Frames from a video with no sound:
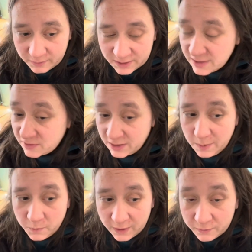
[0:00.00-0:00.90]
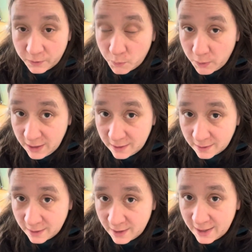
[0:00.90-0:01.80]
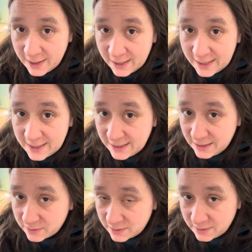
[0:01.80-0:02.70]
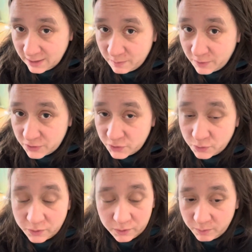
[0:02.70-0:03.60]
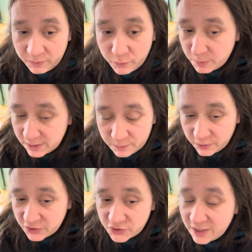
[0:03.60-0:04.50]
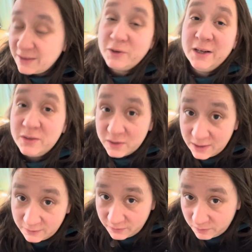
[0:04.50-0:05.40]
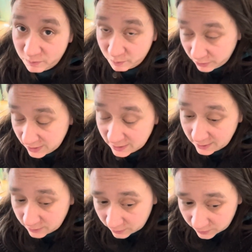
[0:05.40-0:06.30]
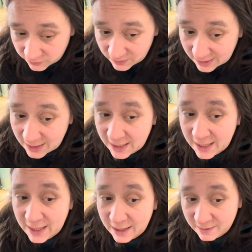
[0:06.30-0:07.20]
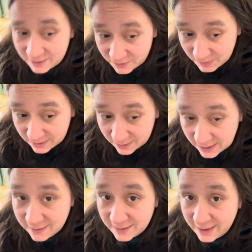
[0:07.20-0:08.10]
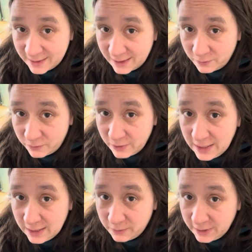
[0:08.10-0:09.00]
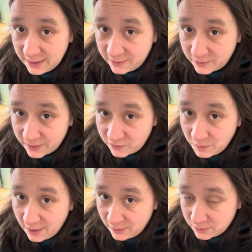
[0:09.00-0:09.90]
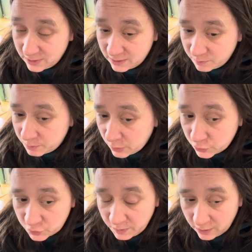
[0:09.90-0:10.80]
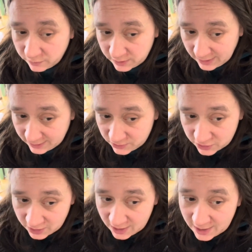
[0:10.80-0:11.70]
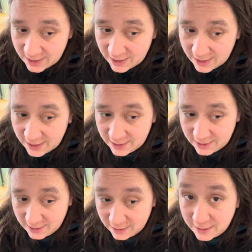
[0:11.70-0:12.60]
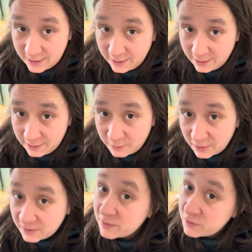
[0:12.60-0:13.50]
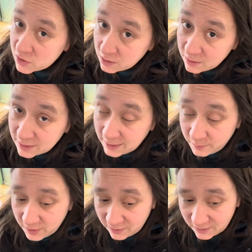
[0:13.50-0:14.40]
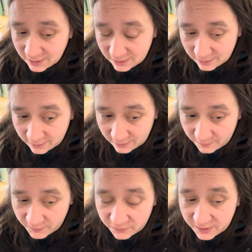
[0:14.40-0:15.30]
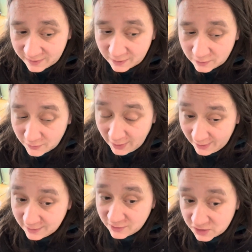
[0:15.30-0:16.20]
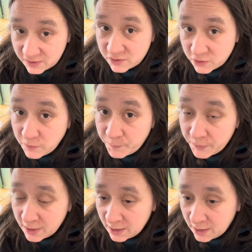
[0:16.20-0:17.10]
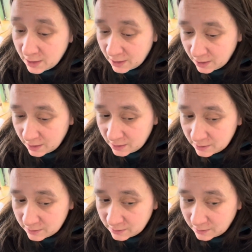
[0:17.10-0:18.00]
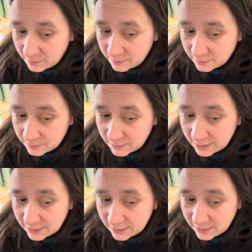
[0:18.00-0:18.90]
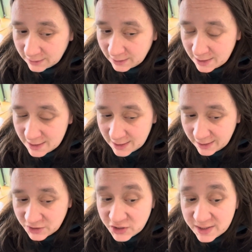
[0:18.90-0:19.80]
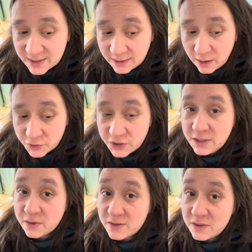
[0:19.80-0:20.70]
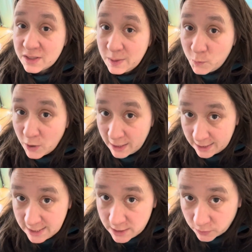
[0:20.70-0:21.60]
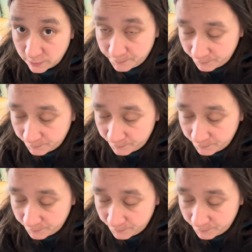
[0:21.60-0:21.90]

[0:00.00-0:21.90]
didn't sleep well for a week, and then it doesn't take much, or with my depression, I try to bring that across, that things like that really, really stress me out and push me over the edge. And that I get aggressive. She got that because I did a fist to hand gesture. And then she said, oh, she doesn't sleep well either.